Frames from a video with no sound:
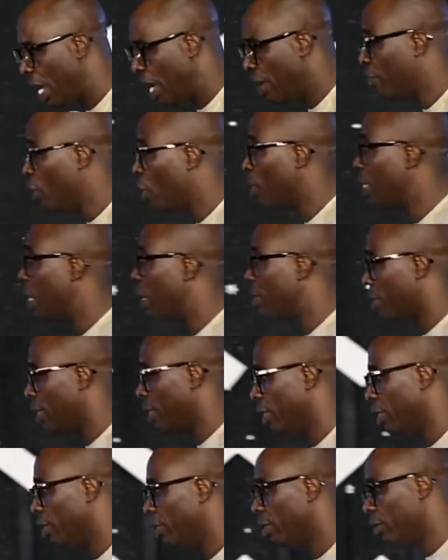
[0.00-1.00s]
Every other
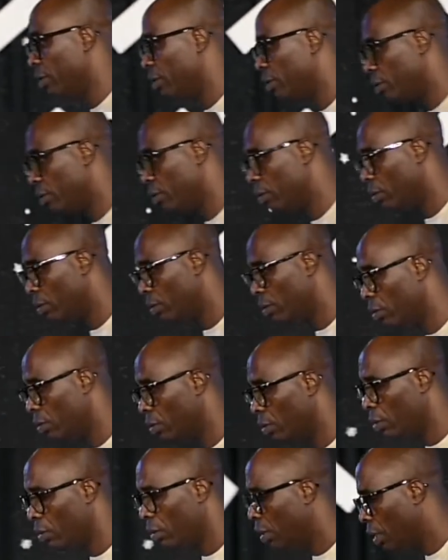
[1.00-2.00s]
thing
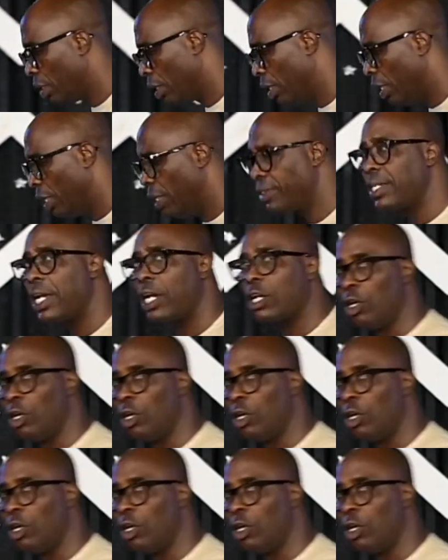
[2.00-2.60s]
is